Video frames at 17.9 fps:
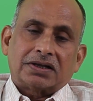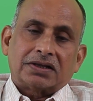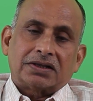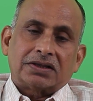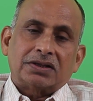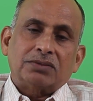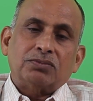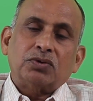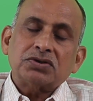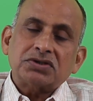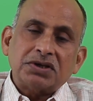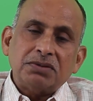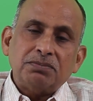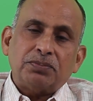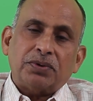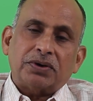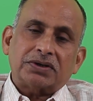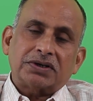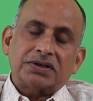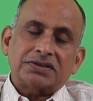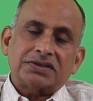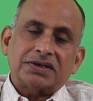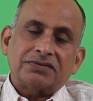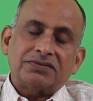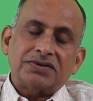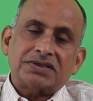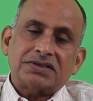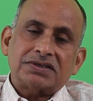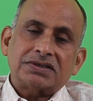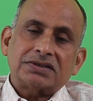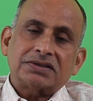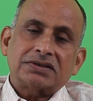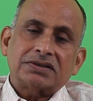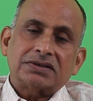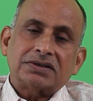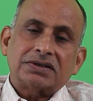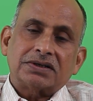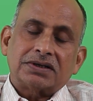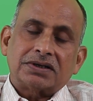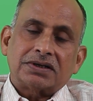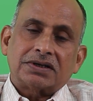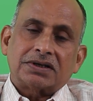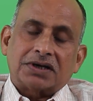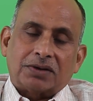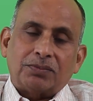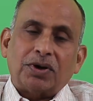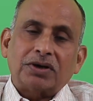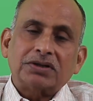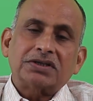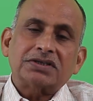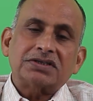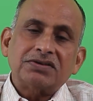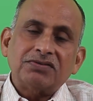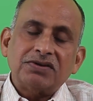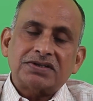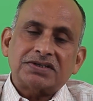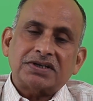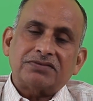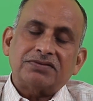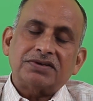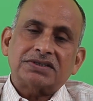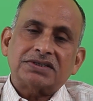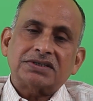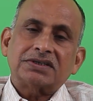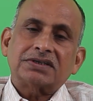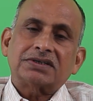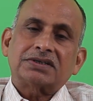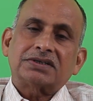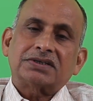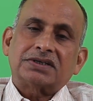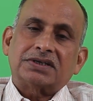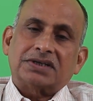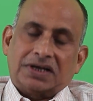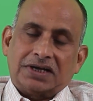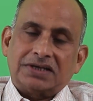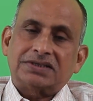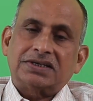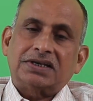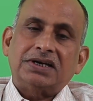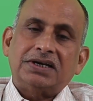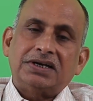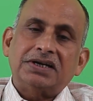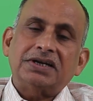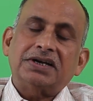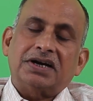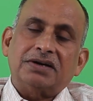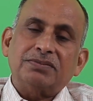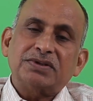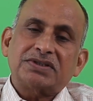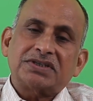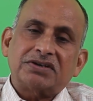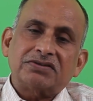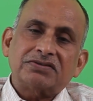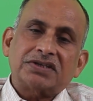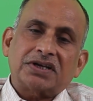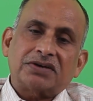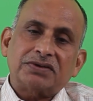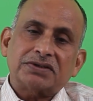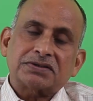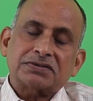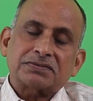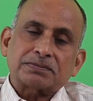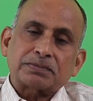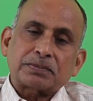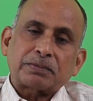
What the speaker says: The most important service among the civil service is the Indian Administrative Service,